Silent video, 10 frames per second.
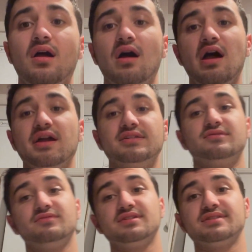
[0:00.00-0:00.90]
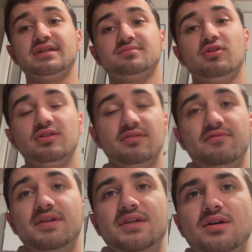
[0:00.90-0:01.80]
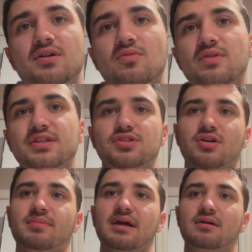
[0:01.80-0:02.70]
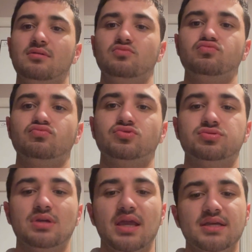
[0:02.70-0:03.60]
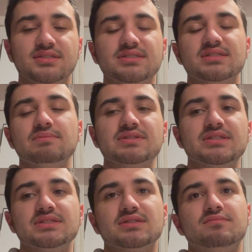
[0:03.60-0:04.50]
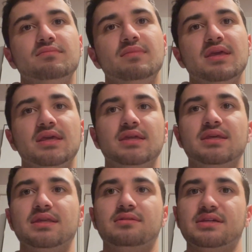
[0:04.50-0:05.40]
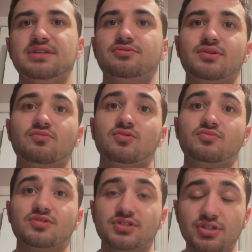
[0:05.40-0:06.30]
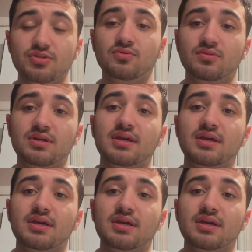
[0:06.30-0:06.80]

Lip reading: Alright, so for this next part of the video, we're going to talk about anti-Semitism in Italy during World War II.